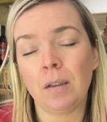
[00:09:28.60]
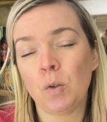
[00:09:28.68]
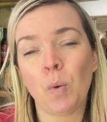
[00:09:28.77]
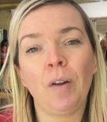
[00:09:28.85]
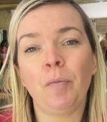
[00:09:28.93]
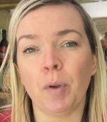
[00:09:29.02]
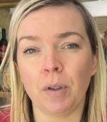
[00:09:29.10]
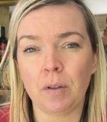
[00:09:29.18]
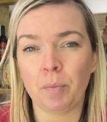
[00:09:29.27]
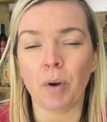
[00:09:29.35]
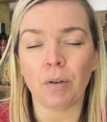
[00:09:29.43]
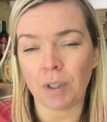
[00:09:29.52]
12 months,
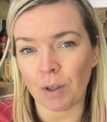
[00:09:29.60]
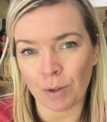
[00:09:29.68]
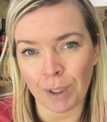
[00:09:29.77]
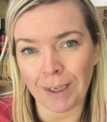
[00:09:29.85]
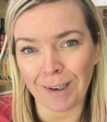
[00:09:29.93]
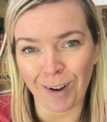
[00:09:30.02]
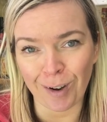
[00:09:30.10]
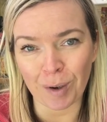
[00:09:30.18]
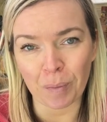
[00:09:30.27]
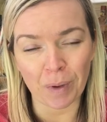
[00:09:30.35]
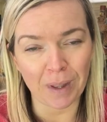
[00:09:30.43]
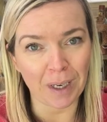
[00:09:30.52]
but usually longer,
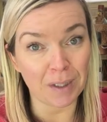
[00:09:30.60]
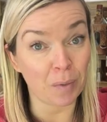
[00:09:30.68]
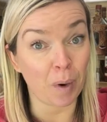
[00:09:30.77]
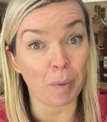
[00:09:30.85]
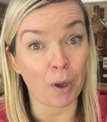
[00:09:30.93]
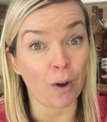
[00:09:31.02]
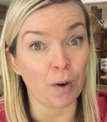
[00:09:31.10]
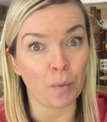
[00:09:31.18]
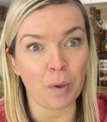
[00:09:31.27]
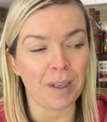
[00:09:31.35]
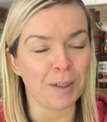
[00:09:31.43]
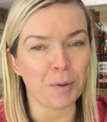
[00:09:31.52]
but these will be gone
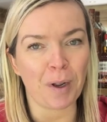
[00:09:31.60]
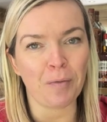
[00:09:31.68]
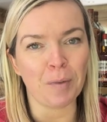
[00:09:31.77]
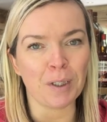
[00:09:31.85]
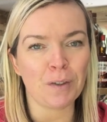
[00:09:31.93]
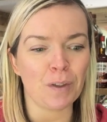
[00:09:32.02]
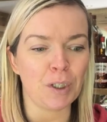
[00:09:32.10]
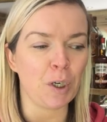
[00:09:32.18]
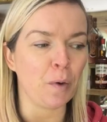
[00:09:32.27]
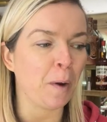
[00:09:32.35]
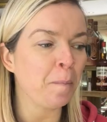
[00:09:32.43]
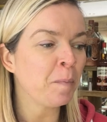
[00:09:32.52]
within 12 months for
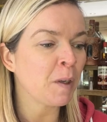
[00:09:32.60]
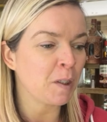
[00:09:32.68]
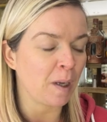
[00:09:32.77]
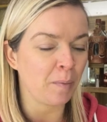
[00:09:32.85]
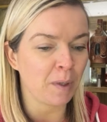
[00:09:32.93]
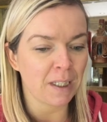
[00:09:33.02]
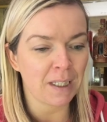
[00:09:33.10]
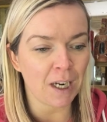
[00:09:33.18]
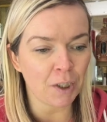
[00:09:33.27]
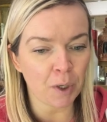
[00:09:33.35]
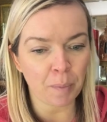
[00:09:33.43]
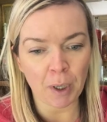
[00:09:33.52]
sure. So I'm gonna
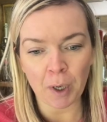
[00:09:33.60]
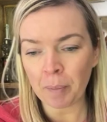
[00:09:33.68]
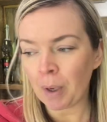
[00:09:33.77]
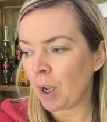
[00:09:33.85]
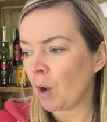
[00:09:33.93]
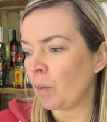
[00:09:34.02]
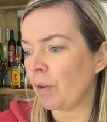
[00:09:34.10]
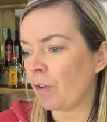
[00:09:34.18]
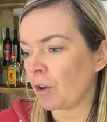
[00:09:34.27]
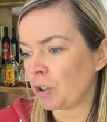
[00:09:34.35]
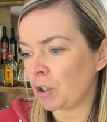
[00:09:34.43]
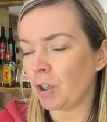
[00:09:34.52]
start chopping up. We've
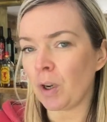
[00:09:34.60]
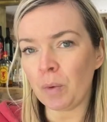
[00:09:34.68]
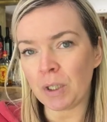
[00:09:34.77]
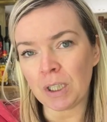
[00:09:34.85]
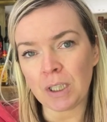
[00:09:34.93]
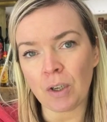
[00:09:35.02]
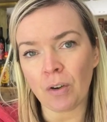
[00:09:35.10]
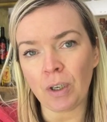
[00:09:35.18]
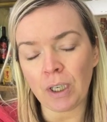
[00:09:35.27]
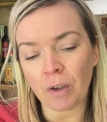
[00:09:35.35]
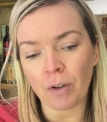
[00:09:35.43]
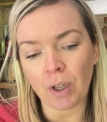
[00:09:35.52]
got sugar, which is the
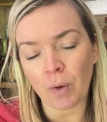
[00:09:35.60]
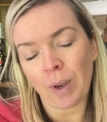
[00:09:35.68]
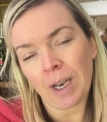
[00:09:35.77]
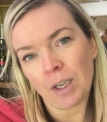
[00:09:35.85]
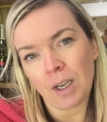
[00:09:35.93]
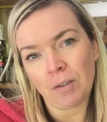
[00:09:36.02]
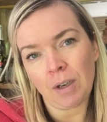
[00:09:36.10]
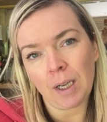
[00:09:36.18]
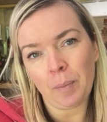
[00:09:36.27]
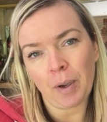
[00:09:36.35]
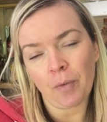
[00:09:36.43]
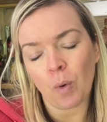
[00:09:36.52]
only other, well, a
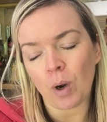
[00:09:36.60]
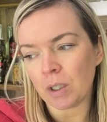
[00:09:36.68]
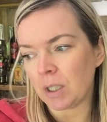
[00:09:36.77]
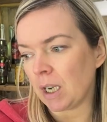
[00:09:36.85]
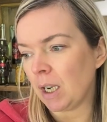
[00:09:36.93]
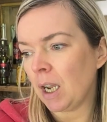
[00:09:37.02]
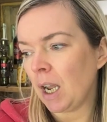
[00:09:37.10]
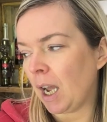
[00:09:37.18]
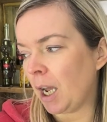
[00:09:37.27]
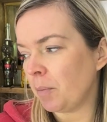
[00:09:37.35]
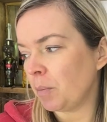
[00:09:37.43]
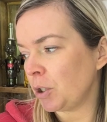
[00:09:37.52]
little bit of water,
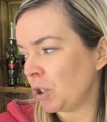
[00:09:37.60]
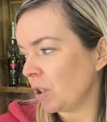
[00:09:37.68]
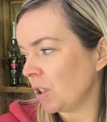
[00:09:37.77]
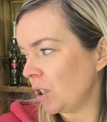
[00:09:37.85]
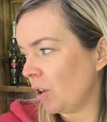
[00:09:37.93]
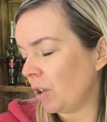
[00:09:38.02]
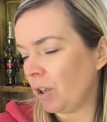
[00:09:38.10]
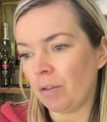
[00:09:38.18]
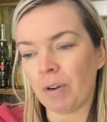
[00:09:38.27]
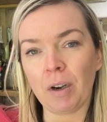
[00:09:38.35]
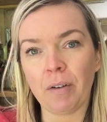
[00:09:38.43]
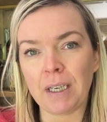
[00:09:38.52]
but sugar's the only
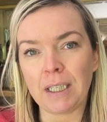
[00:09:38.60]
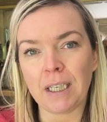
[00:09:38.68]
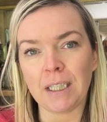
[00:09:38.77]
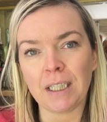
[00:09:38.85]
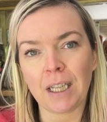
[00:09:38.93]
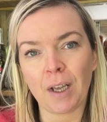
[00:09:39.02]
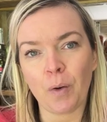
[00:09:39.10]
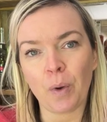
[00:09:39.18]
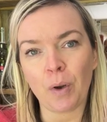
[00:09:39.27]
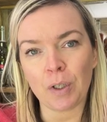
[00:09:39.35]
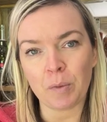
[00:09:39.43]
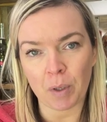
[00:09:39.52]
other ingredient that we're
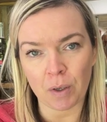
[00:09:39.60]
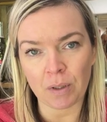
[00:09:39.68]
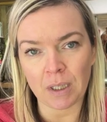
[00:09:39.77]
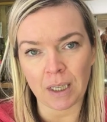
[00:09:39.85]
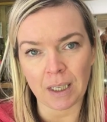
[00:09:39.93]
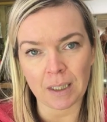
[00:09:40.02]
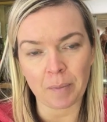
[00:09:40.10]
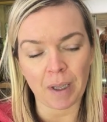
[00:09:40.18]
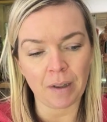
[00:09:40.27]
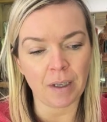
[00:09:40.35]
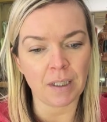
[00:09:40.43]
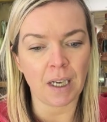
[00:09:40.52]
going to be using in this
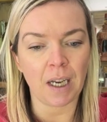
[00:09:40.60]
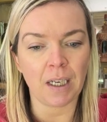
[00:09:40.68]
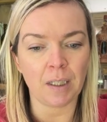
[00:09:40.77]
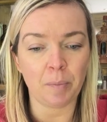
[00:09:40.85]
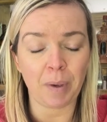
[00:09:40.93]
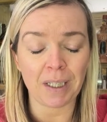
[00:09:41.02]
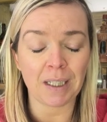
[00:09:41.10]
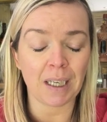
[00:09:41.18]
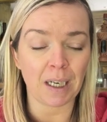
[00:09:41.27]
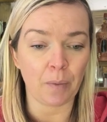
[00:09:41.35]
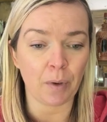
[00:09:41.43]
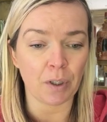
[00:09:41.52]
method. And
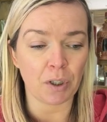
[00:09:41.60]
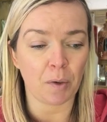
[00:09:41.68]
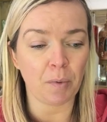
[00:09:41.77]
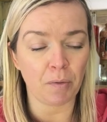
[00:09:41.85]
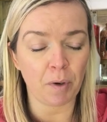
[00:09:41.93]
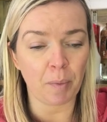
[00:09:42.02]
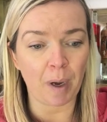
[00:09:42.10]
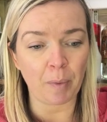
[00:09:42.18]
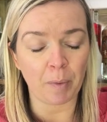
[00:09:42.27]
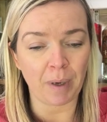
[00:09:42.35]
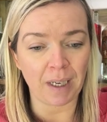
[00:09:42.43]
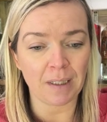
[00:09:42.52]
basically we're gonna chop the rhubarb
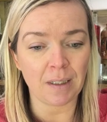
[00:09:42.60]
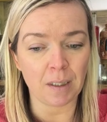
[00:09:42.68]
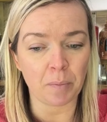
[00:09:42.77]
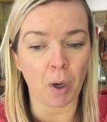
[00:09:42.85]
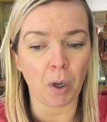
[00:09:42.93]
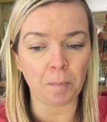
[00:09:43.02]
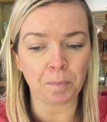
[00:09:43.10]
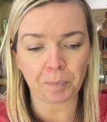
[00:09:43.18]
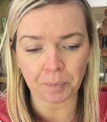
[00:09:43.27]
up nice and small,